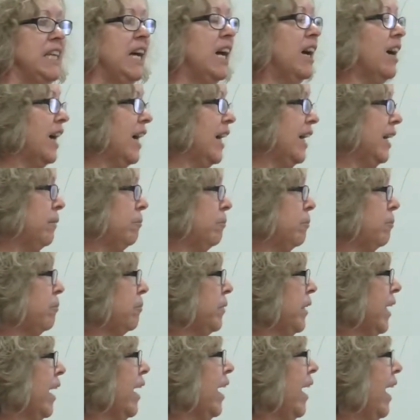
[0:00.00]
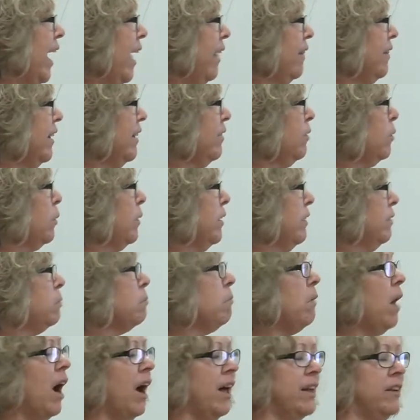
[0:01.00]
time. And this was
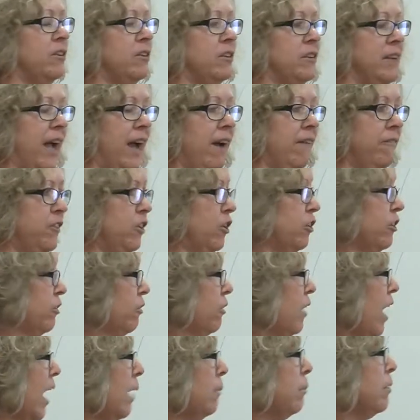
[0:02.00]
modeled after, I